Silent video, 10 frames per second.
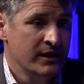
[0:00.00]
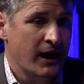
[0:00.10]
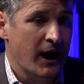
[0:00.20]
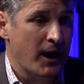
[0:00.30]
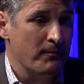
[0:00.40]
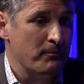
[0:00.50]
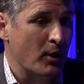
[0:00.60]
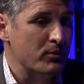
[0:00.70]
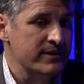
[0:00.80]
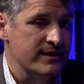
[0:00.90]

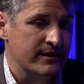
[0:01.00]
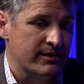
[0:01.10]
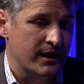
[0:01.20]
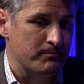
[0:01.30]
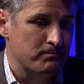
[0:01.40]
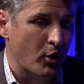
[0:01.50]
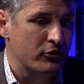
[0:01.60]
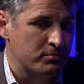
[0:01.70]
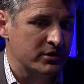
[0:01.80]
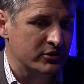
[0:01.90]
But we think that
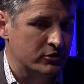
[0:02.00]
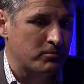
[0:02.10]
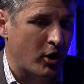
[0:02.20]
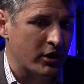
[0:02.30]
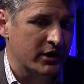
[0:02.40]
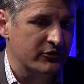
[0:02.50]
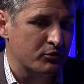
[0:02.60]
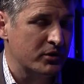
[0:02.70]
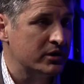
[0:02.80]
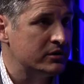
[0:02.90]
both political
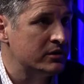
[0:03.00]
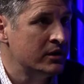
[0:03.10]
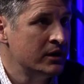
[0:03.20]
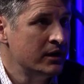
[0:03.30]
parties will